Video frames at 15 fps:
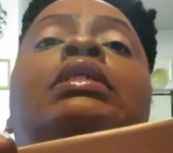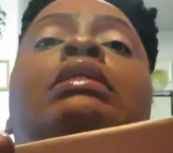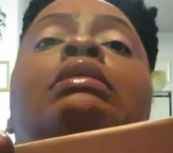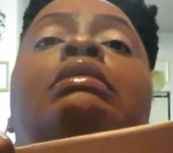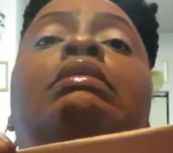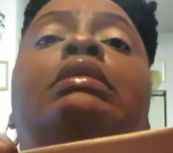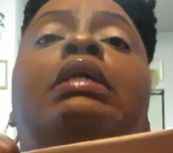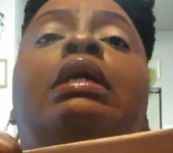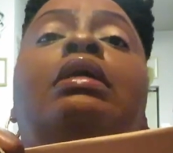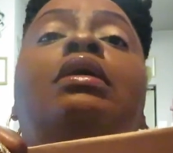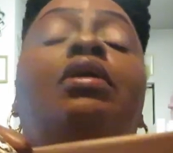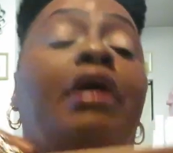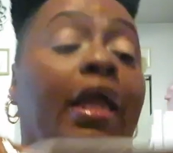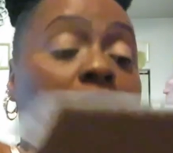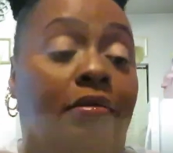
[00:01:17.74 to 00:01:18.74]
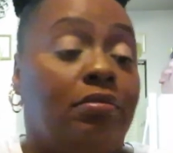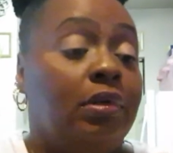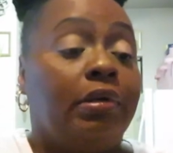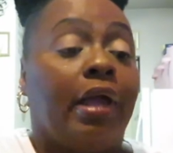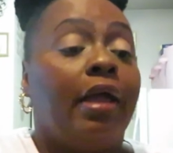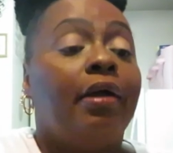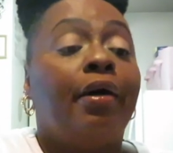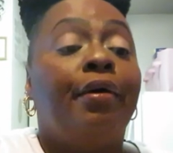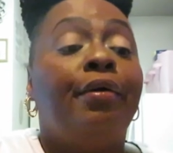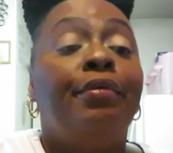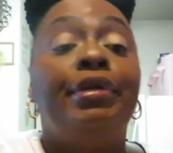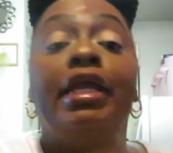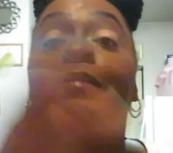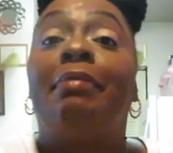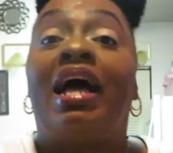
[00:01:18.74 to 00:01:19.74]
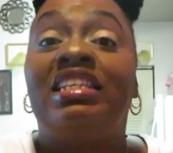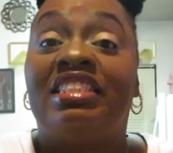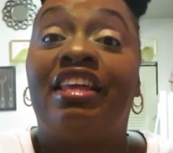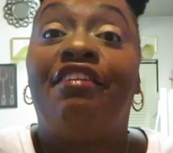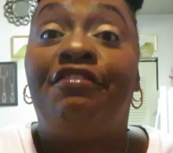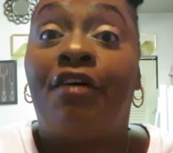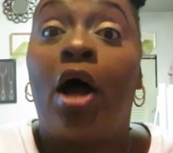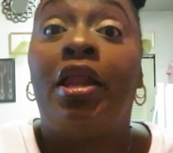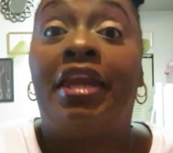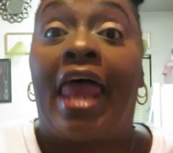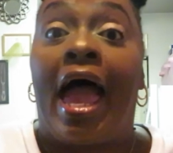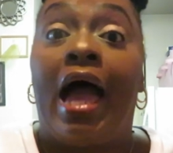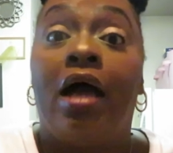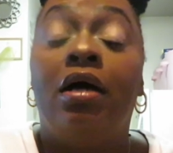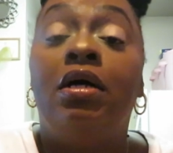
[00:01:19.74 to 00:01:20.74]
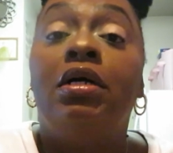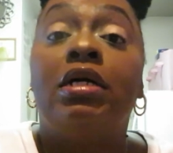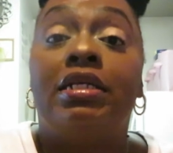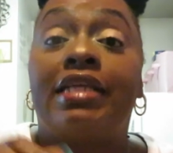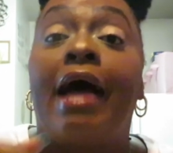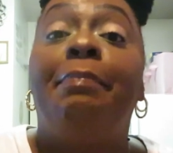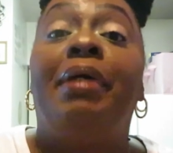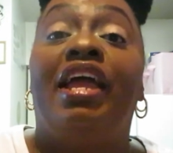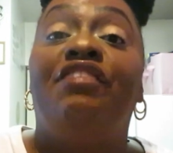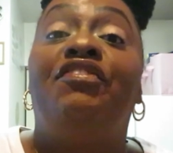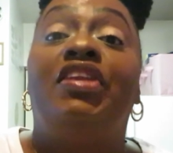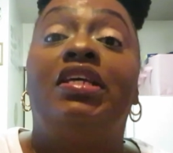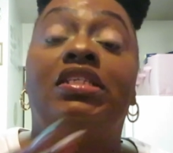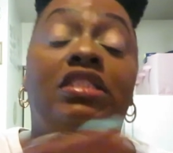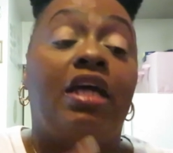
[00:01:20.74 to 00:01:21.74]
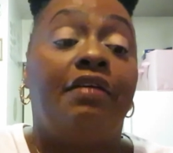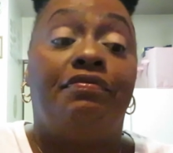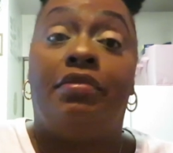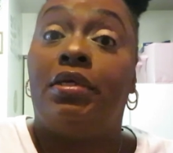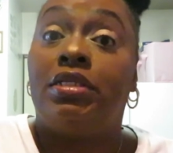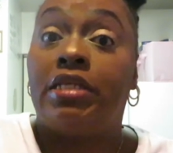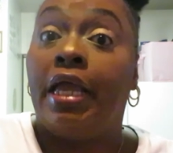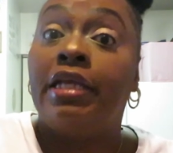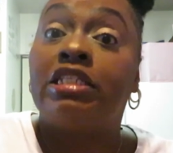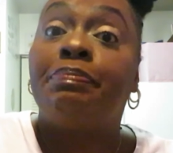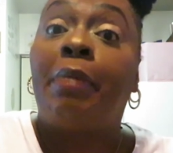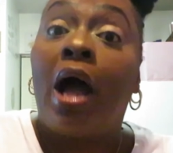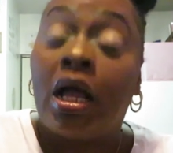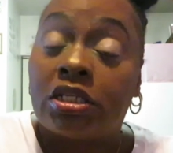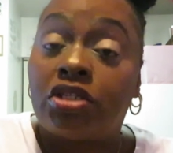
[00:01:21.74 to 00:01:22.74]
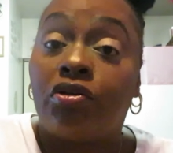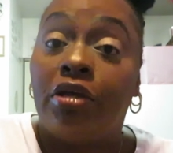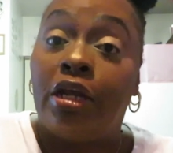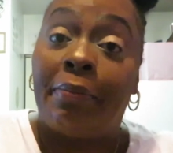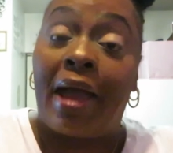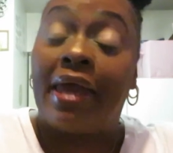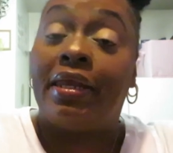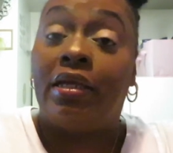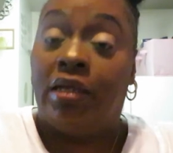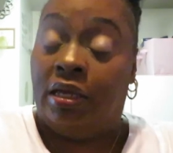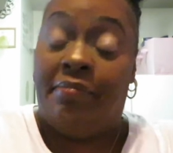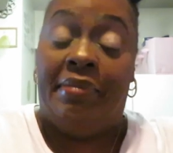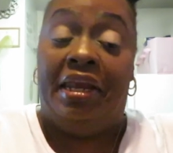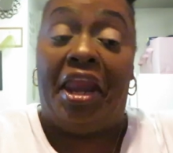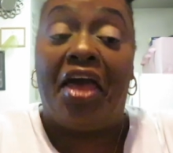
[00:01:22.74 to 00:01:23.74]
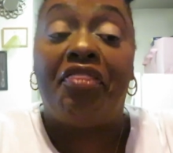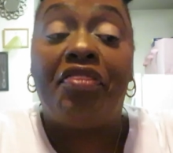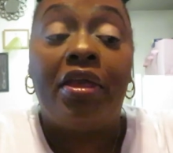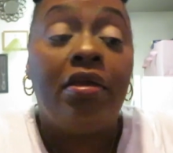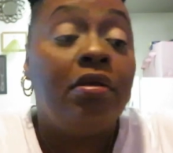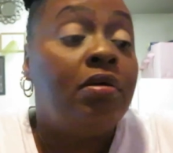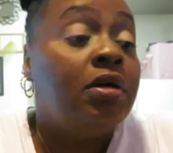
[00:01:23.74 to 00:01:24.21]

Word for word: goodies. Okay, okay, I don't need my stuff falling out because I paid for this stuff. This ain't sponsor. Anybody give me nothing.